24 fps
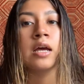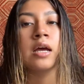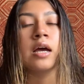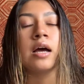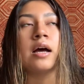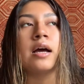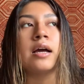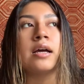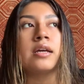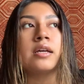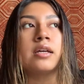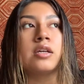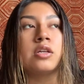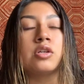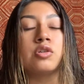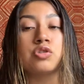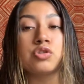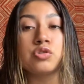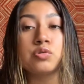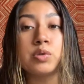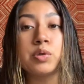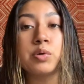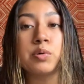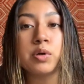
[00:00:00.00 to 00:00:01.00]
I
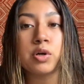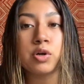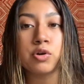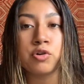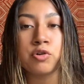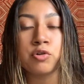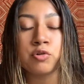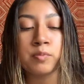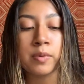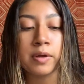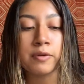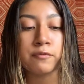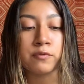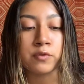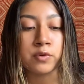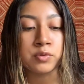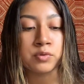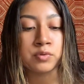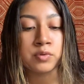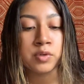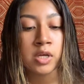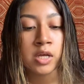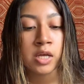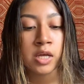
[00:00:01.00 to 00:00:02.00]
usually record on my
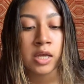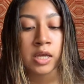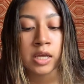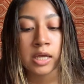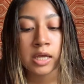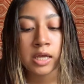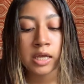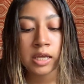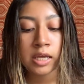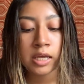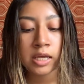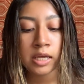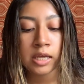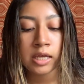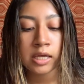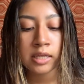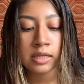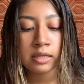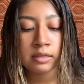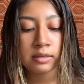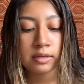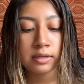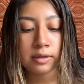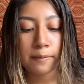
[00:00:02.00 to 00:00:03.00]
phone.
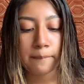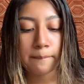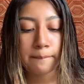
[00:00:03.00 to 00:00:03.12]
And